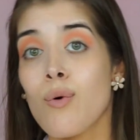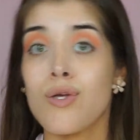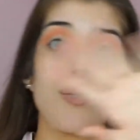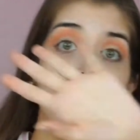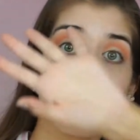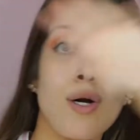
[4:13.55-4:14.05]

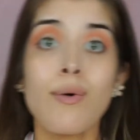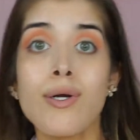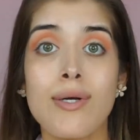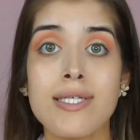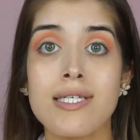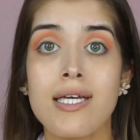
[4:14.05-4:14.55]
when you're
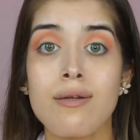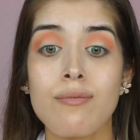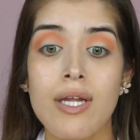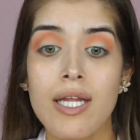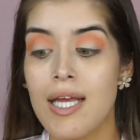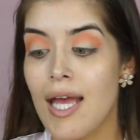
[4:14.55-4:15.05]
going crazy getting
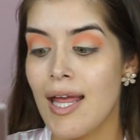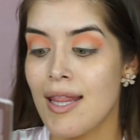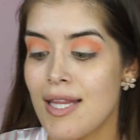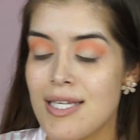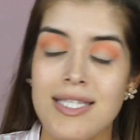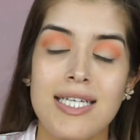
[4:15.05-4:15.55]
ready,
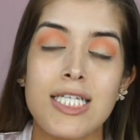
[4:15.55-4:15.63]
and this